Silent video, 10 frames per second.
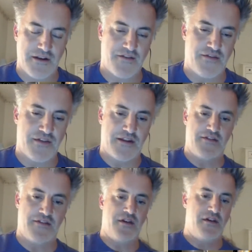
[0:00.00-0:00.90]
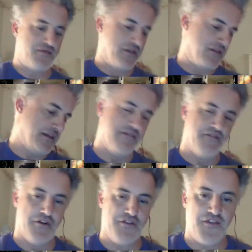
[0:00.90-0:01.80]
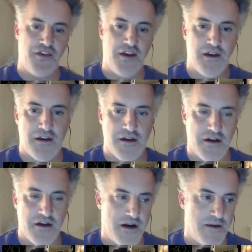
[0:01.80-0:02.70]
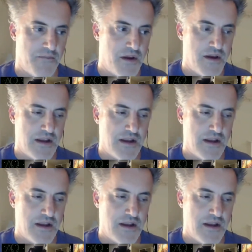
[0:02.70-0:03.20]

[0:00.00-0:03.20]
than the inverse. And